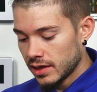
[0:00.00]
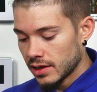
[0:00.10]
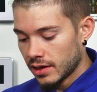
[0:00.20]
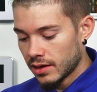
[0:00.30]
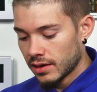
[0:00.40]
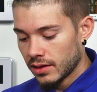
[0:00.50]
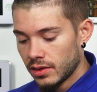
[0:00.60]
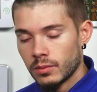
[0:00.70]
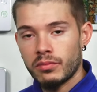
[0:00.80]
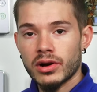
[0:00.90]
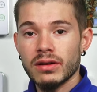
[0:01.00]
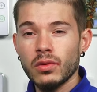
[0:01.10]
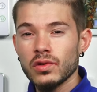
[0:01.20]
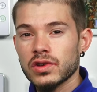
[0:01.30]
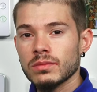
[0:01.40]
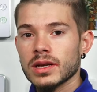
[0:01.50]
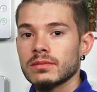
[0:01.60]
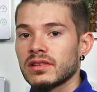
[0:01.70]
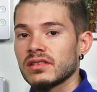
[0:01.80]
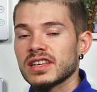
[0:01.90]
the uh, the Bravo
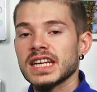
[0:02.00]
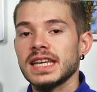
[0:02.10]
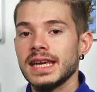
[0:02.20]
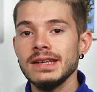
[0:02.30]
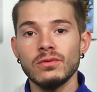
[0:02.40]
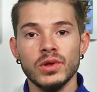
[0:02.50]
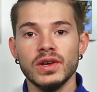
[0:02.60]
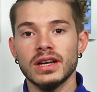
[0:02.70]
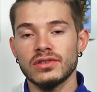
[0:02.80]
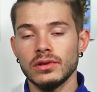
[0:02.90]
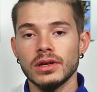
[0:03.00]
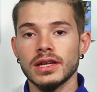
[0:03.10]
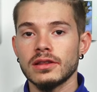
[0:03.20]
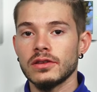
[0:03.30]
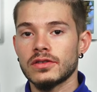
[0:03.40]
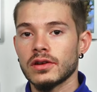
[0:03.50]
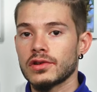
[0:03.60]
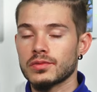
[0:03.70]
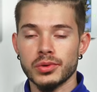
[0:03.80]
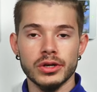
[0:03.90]
sometimes looks like an eight when you guys are looking at these
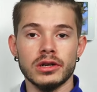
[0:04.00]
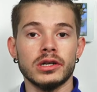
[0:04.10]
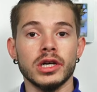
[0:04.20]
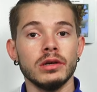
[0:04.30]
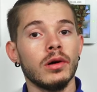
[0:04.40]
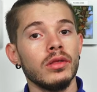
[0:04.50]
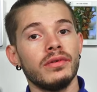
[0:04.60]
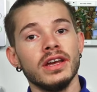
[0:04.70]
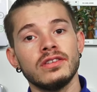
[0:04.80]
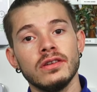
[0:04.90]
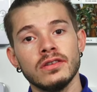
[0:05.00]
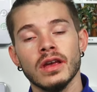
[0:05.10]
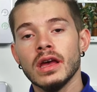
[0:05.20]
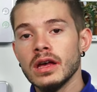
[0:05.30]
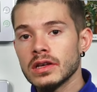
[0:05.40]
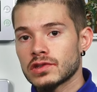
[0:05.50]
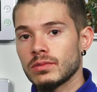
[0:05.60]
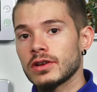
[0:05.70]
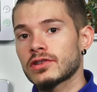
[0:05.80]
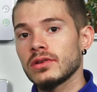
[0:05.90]
stickers printed on Honeywell devices. So
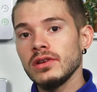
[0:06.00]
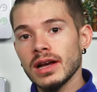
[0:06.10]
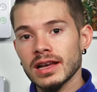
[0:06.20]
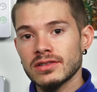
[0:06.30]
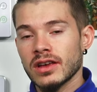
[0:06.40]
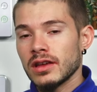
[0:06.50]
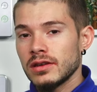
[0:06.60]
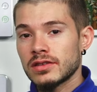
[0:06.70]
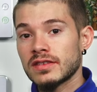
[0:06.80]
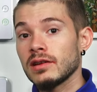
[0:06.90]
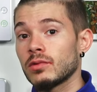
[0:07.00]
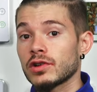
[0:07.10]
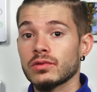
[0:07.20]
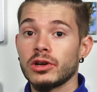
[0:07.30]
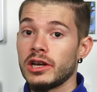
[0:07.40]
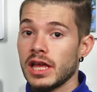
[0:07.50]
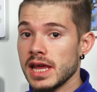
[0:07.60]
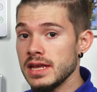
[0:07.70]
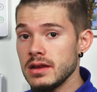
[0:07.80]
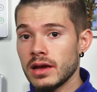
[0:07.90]
make sure that you guys distinguish what an
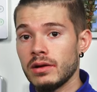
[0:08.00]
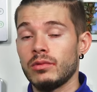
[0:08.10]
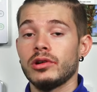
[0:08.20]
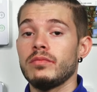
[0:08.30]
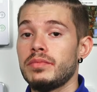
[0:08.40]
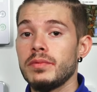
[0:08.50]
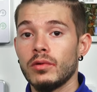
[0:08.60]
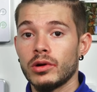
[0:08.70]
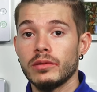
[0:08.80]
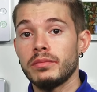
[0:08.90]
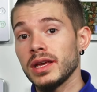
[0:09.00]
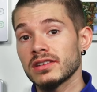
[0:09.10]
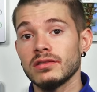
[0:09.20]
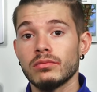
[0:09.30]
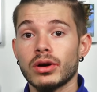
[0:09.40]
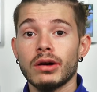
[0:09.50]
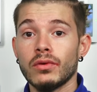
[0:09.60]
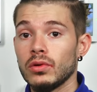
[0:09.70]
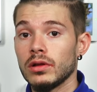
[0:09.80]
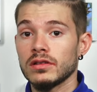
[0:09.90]
eight and what a what a B as in
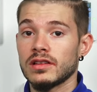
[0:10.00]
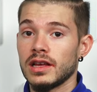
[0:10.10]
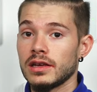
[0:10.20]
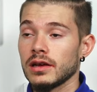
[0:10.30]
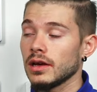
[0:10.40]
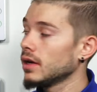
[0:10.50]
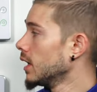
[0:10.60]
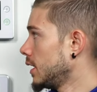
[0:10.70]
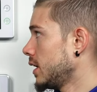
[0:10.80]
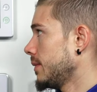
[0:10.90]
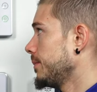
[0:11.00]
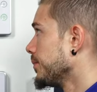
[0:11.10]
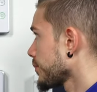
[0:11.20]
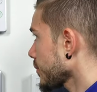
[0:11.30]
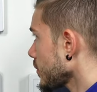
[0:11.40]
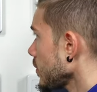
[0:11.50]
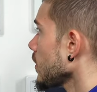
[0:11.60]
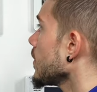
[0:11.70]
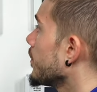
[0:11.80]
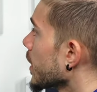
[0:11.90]
Bravo looks like. Um,
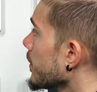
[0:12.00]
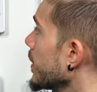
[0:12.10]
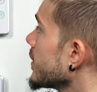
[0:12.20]
but